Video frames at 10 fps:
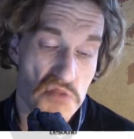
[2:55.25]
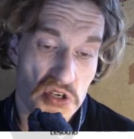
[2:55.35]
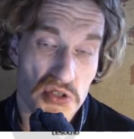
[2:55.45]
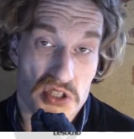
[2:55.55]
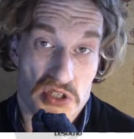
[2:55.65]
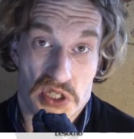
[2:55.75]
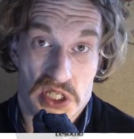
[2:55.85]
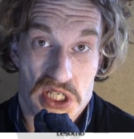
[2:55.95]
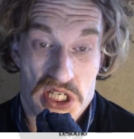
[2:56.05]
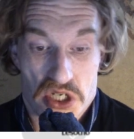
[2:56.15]
a good
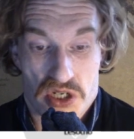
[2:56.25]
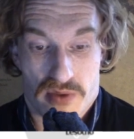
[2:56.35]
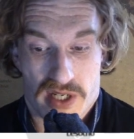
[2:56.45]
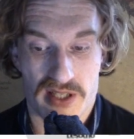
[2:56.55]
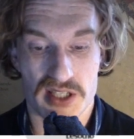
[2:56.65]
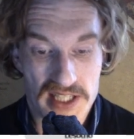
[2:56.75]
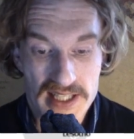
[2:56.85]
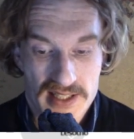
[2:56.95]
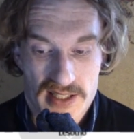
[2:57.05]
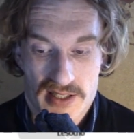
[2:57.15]
source, as always, a
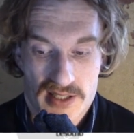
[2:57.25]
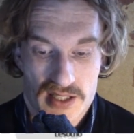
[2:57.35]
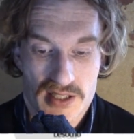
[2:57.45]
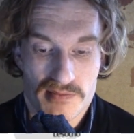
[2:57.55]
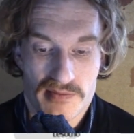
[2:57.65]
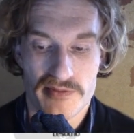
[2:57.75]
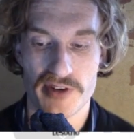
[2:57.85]
decent um,